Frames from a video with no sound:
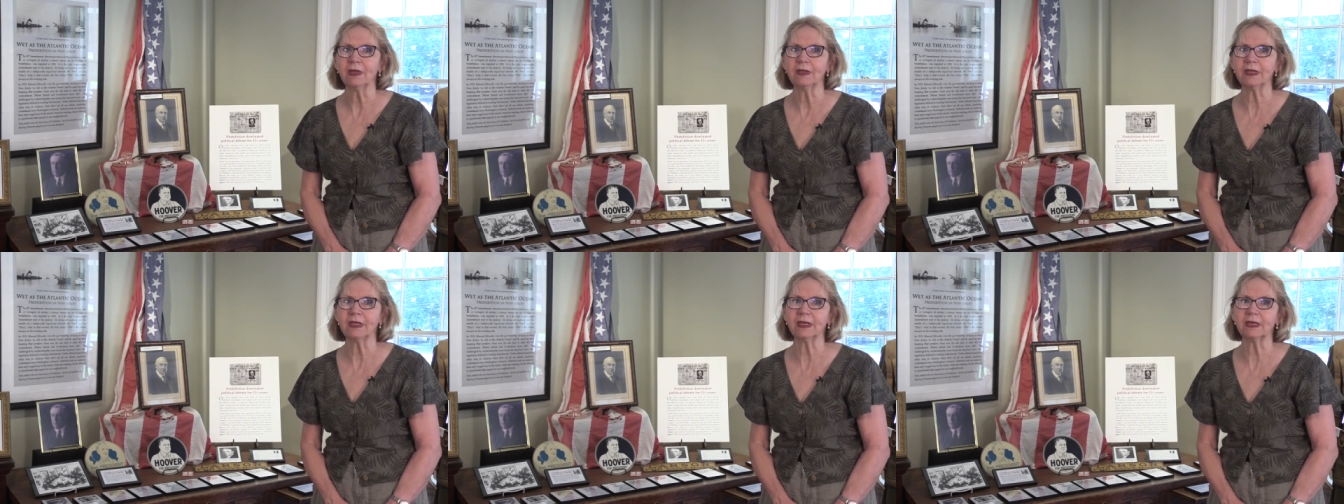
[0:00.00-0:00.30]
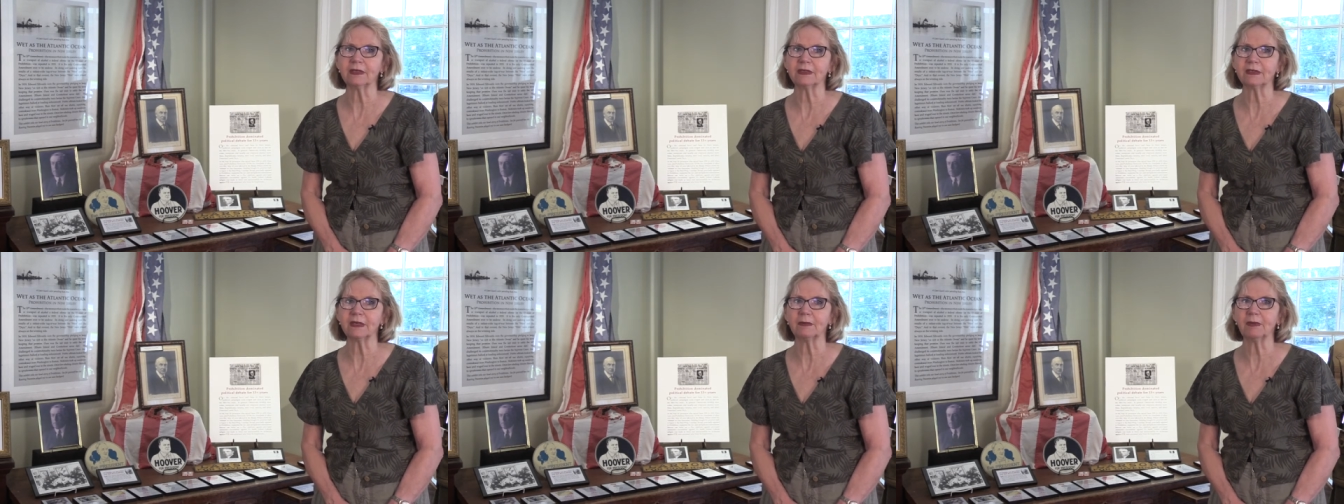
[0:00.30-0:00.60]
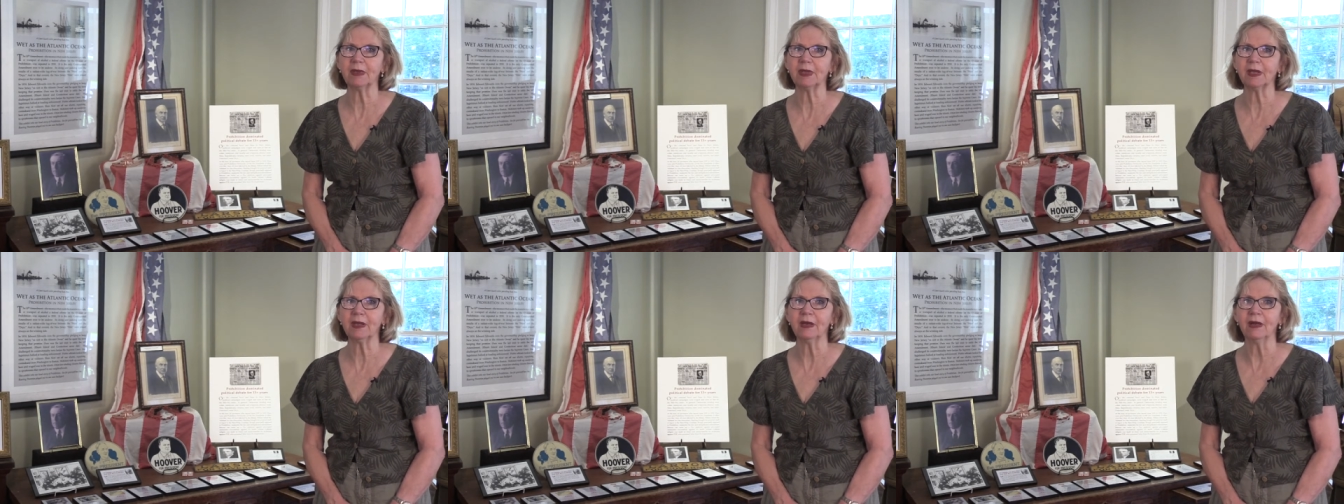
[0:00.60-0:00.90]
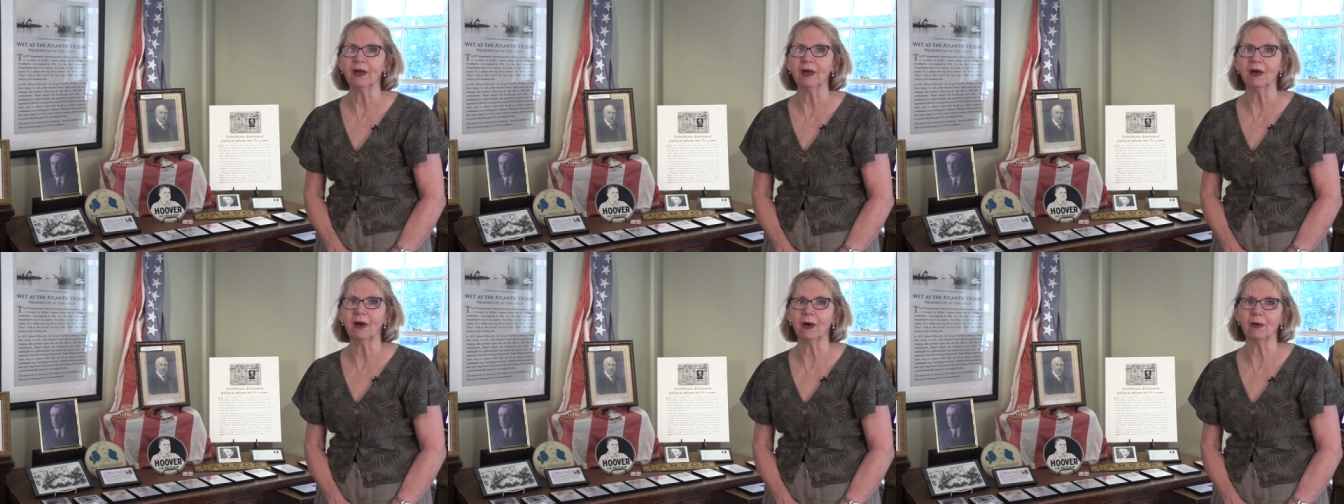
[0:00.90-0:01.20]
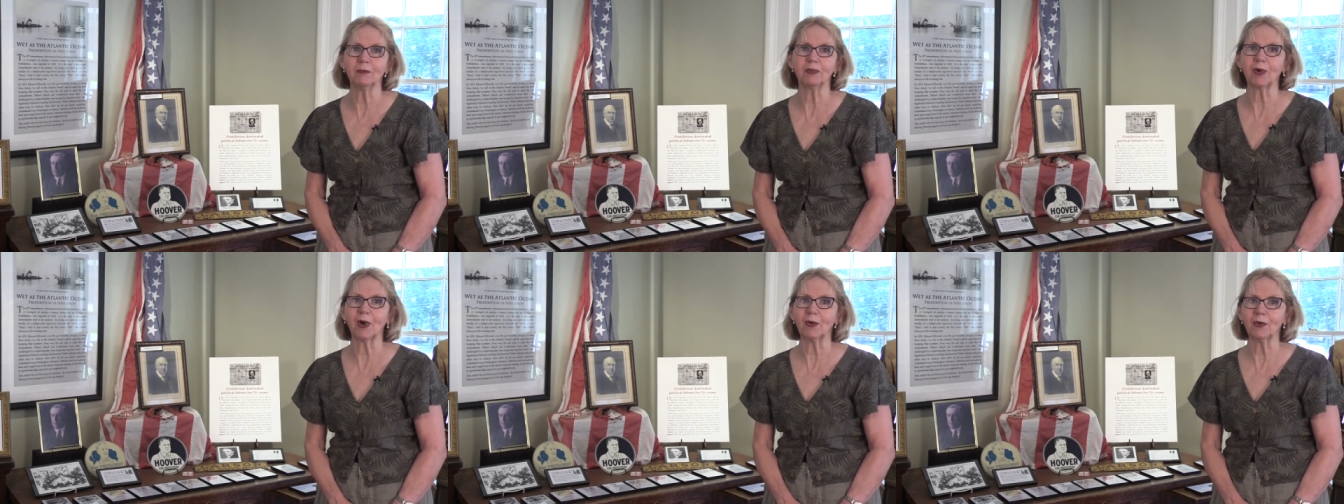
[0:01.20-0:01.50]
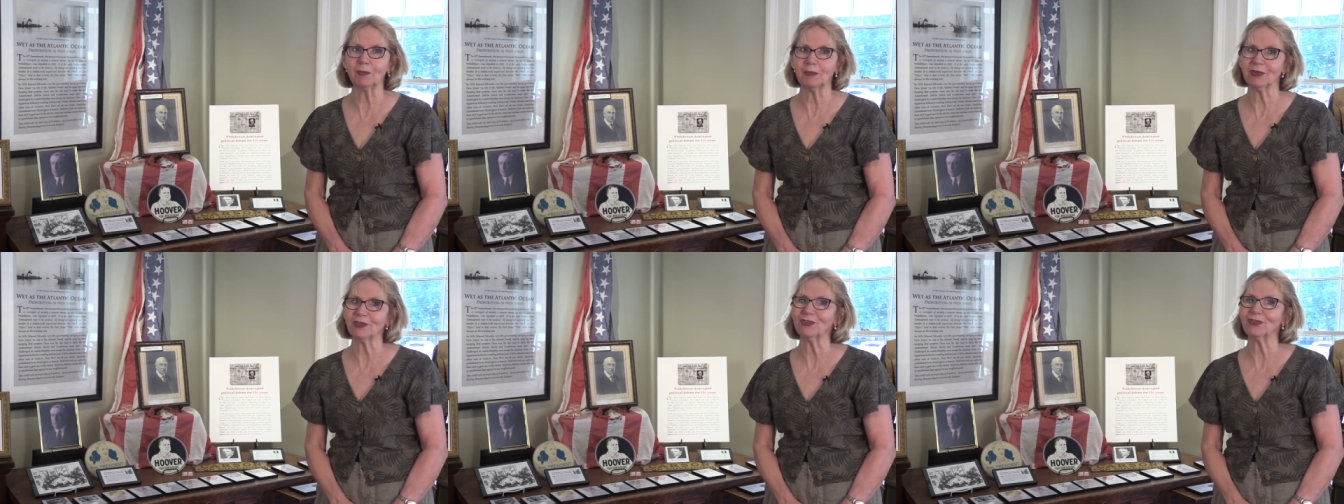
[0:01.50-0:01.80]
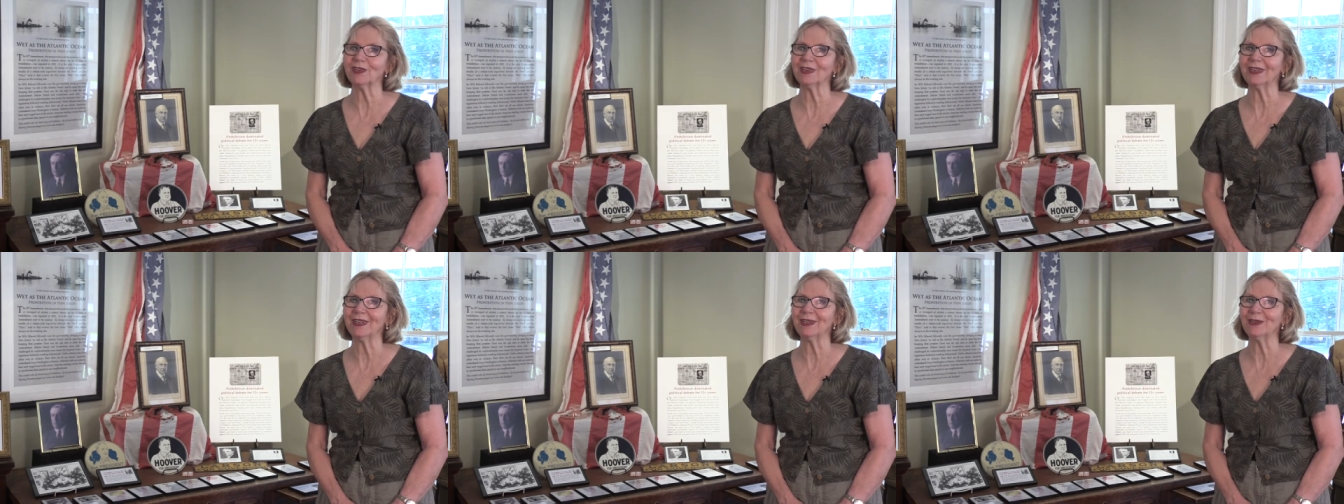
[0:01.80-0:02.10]
the exhibit on
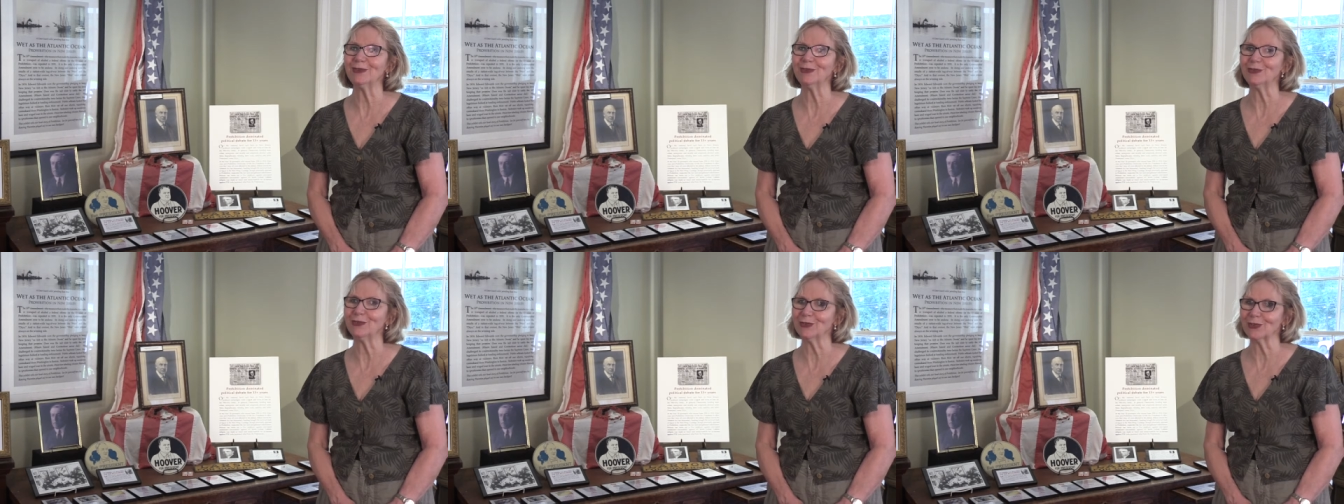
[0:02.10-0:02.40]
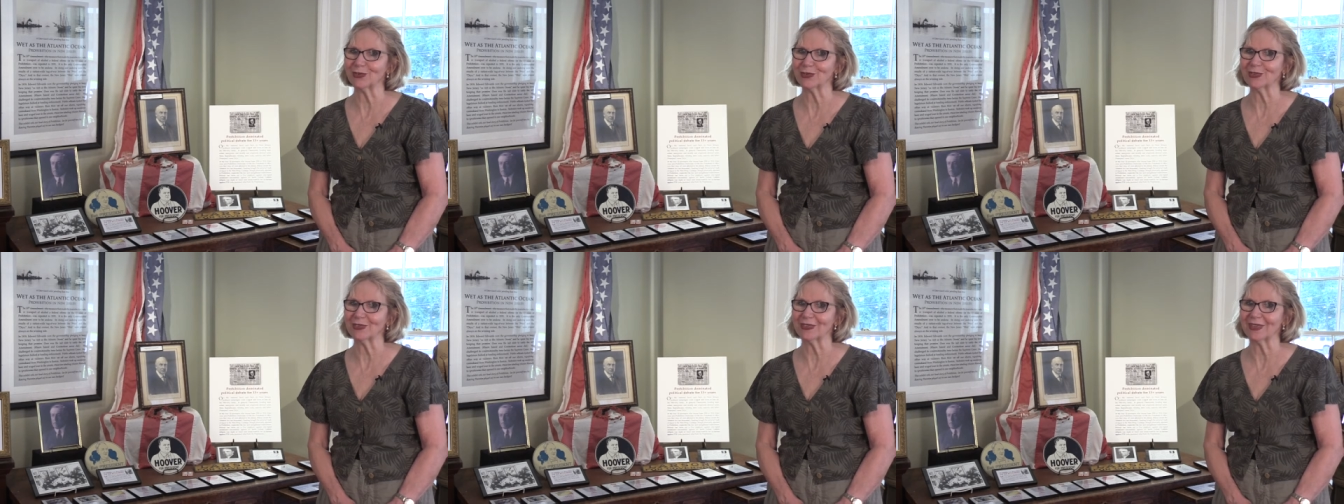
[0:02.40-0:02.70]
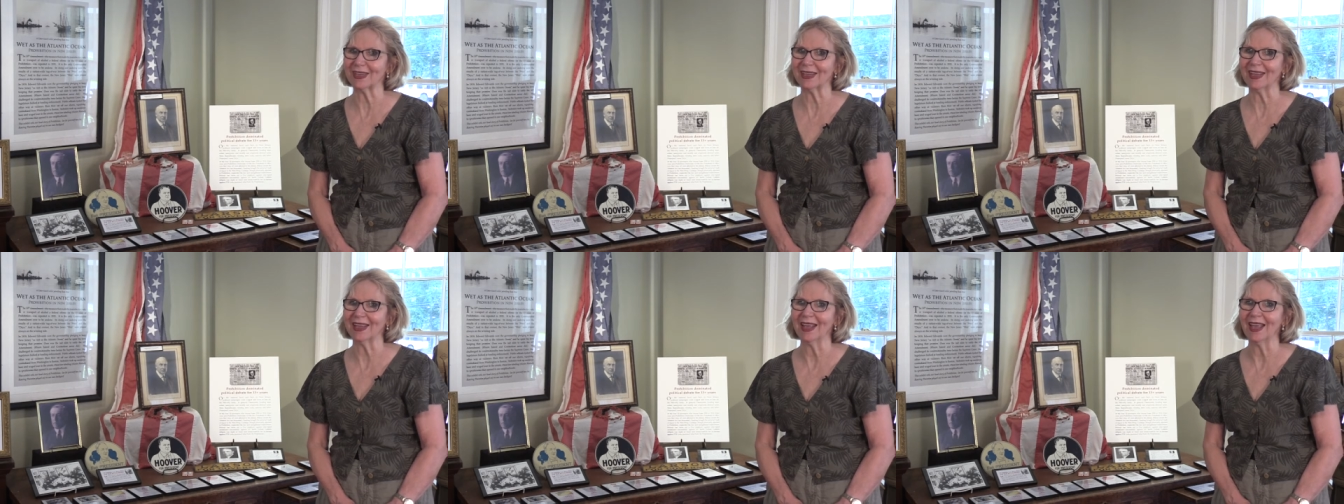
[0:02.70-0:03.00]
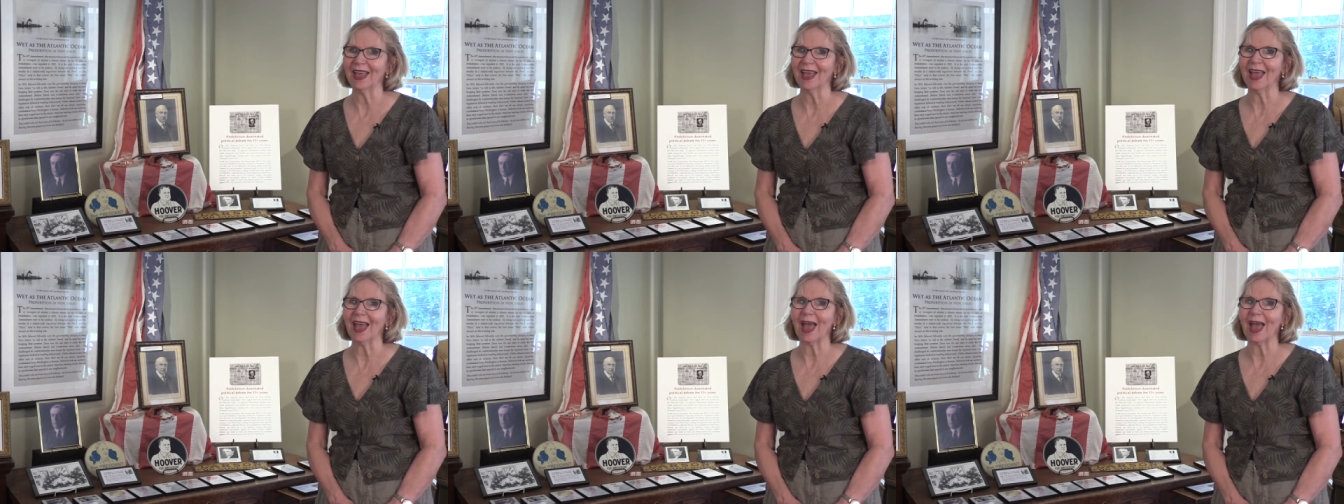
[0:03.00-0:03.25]
prohibition in New Jersey